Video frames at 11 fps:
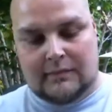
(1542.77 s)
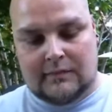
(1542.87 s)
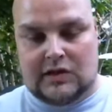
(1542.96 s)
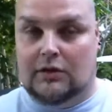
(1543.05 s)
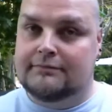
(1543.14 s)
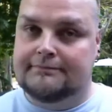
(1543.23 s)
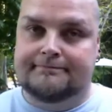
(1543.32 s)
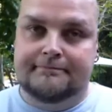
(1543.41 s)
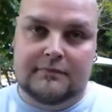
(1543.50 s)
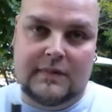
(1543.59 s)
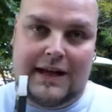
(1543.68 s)
So,
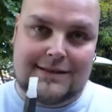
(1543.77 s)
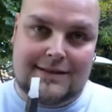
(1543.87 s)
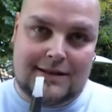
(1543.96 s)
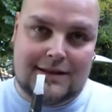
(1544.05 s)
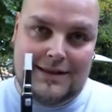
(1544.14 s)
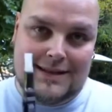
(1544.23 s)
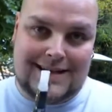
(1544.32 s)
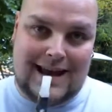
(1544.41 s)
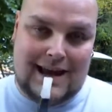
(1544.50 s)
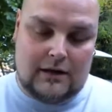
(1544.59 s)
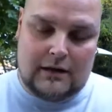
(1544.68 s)
that's the
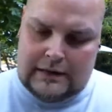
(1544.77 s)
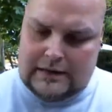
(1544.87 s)
tank.